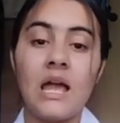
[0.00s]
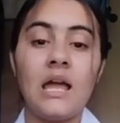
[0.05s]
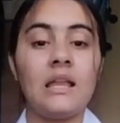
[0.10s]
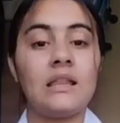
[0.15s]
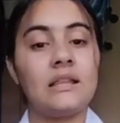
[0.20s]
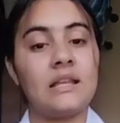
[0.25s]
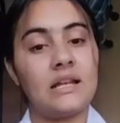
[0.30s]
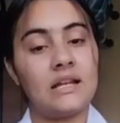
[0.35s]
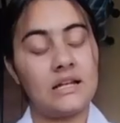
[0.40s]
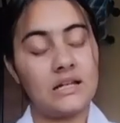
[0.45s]

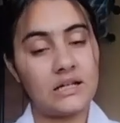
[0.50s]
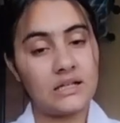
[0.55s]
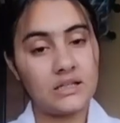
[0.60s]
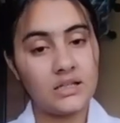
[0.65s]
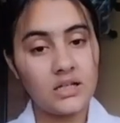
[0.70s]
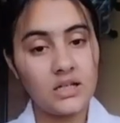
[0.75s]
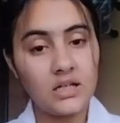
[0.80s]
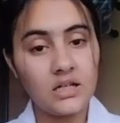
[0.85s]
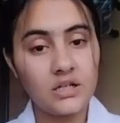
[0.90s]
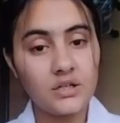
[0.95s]
the
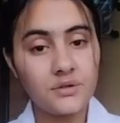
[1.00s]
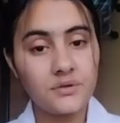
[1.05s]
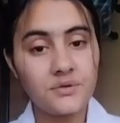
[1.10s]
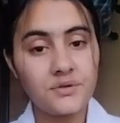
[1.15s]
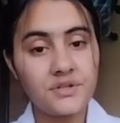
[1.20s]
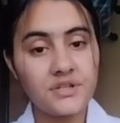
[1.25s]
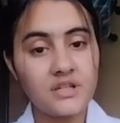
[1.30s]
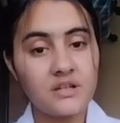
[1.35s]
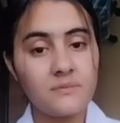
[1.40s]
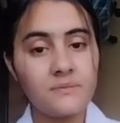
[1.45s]
internal
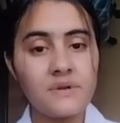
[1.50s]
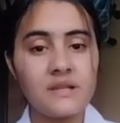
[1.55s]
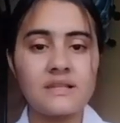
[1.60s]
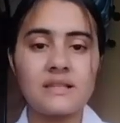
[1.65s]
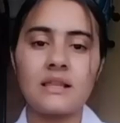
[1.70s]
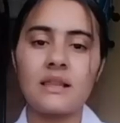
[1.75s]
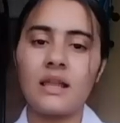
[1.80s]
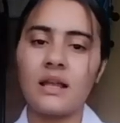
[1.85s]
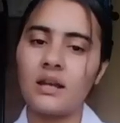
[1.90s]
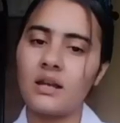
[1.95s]
intercostal
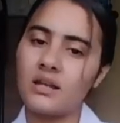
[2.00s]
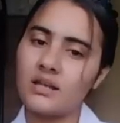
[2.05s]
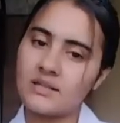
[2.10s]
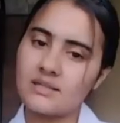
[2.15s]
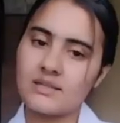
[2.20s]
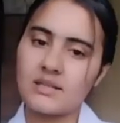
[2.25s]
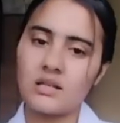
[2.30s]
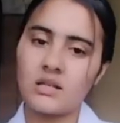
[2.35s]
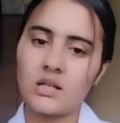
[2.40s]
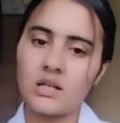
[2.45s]
muscle and
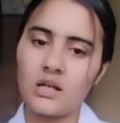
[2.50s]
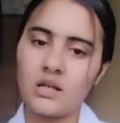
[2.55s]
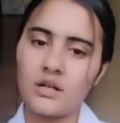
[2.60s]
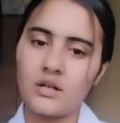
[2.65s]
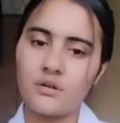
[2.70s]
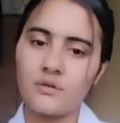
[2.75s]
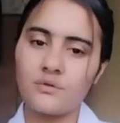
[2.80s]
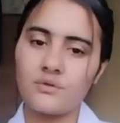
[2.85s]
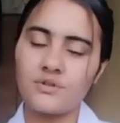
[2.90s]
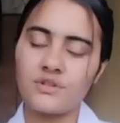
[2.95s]
external
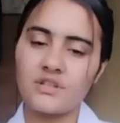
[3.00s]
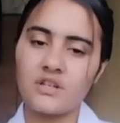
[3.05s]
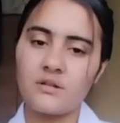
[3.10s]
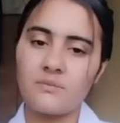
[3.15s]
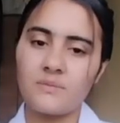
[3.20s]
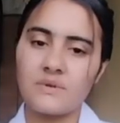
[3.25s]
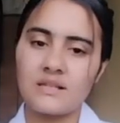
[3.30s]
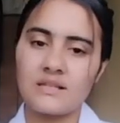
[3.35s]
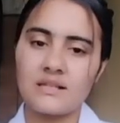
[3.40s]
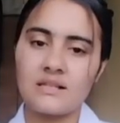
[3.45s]
intercostal
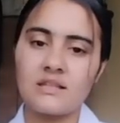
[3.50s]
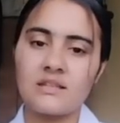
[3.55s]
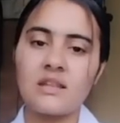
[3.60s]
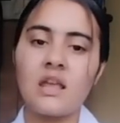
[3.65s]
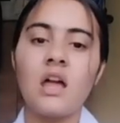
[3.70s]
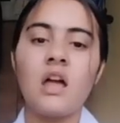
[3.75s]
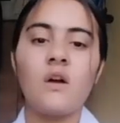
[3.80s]
muscles,